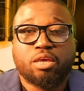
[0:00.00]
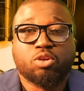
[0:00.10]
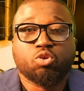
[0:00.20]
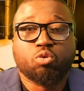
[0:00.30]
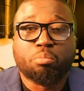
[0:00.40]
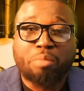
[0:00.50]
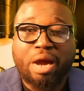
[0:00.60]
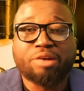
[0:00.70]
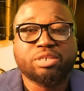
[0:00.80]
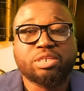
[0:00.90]
you know,
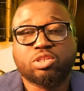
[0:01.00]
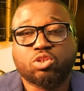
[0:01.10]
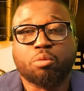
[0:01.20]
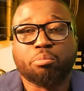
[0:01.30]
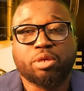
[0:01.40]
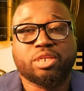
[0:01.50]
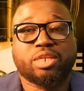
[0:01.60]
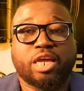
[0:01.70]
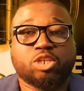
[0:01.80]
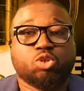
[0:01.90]
married somebody
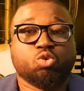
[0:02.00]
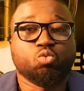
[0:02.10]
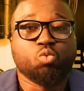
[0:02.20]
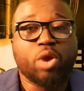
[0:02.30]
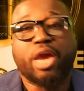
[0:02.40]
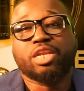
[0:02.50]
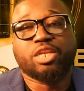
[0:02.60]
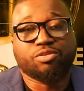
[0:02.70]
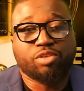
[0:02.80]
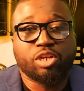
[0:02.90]
that you were
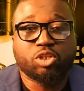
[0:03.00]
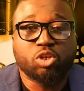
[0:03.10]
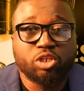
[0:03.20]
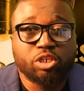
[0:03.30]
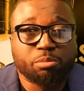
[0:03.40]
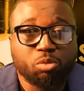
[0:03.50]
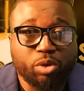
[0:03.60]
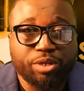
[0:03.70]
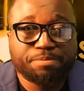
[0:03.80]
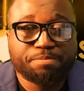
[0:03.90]
in a relationship
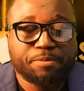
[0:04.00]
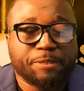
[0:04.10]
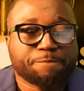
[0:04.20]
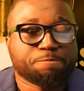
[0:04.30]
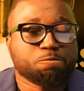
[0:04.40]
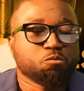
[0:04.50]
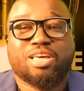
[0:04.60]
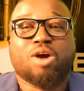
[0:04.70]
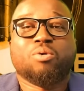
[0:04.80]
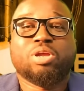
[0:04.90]
with.
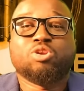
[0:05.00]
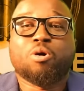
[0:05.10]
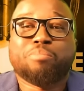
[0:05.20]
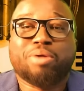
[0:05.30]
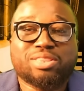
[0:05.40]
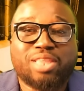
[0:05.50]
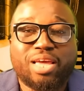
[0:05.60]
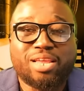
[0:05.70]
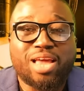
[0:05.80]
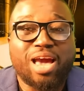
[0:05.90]
Our number
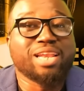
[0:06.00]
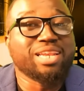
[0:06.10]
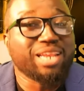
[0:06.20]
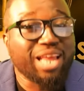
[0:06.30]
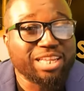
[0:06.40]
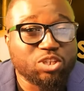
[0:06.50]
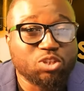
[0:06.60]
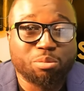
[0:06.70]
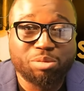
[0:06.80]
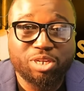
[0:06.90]
10 and last
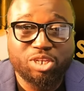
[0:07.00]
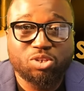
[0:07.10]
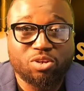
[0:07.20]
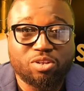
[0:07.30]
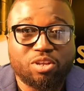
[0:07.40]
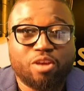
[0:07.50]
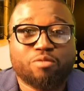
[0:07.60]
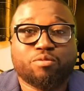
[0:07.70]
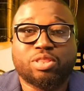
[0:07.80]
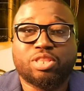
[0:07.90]
nomination
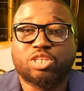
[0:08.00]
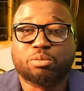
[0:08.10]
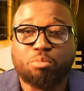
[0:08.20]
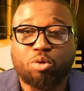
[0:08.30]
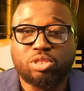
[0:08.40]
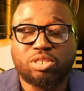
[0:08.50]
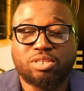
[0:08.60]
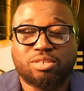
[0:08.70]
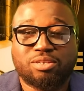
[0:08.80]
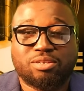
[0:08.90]
for this
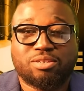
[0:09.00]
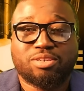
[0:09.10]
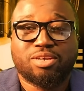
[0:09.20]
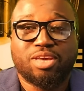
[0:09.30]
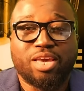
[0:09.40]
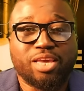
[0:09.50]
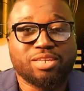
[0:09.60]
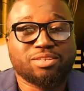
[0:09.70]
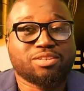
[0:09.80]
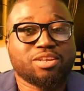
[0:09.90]
month
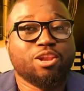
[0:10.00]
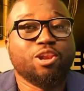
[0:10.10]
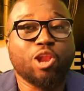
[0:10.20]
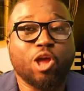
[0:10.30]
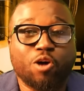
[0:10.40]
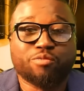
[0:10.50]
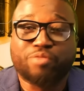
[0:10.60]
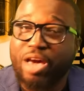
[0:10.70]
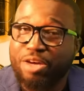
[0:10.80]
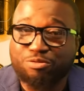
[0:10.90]
is
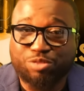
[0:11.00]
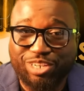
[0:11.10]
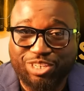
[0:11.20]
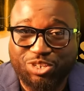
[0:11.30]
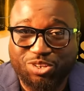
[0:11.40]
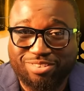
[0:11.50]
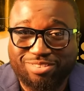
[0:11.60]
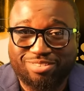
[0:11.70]
love and religion.